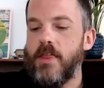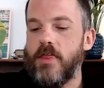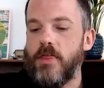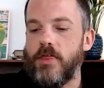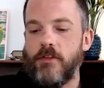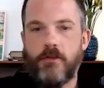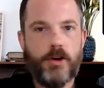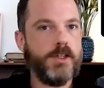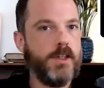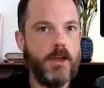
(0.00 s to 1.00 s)
the
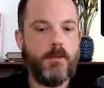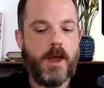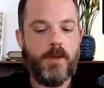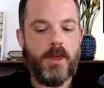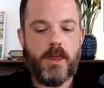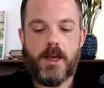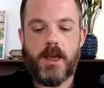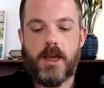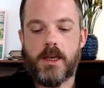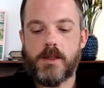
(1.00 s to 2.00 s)
first thing you might be
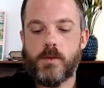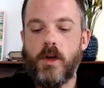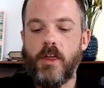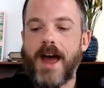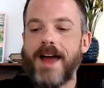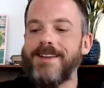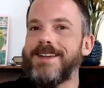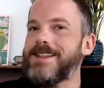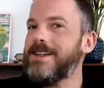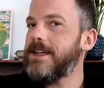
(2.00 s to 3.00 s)
thinking is, well, that
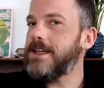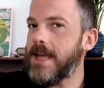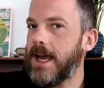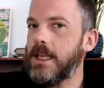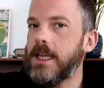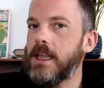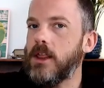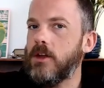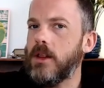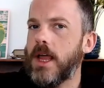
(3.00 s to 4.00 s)
doesn't exactly
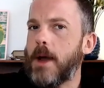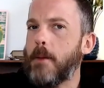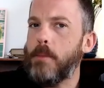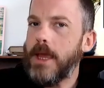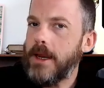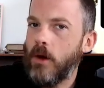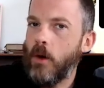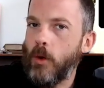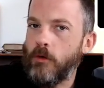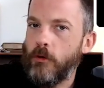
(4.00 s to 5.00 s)
look like a
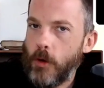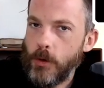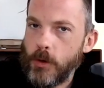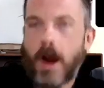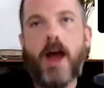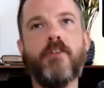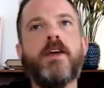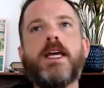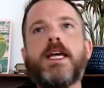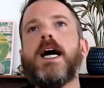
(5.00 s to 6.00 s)
pinhole photograph.
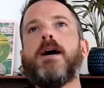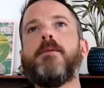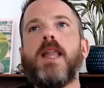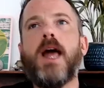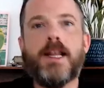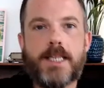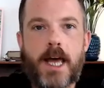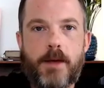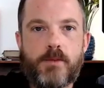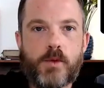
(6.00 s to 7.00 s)
A lot of
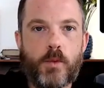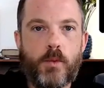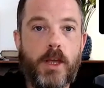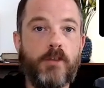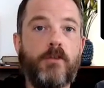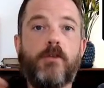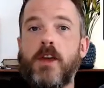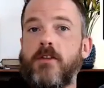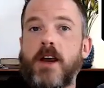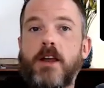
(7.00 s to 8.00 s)
times,
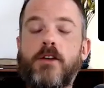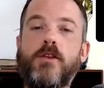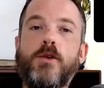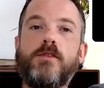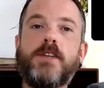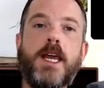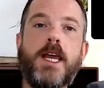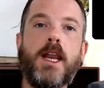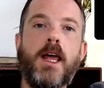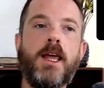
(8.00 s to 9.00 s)
if any of you have
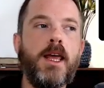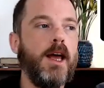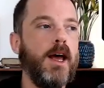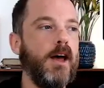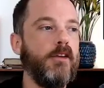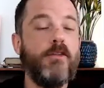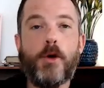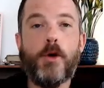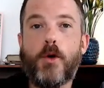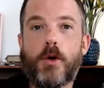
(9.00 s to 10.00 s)
taken a
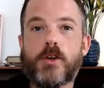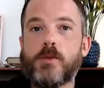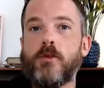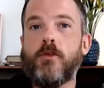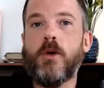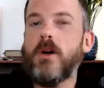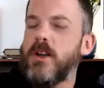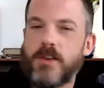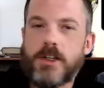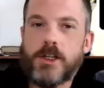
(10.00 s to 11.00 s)
photo course before or
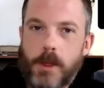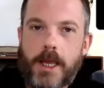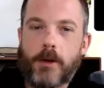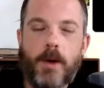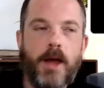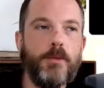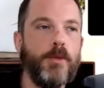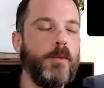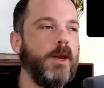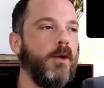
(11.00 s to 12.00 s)
even just played around
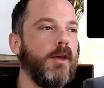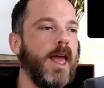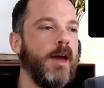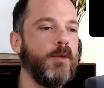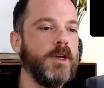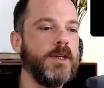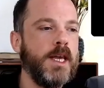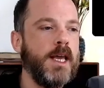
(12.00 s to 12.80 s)
with pinhole cameras,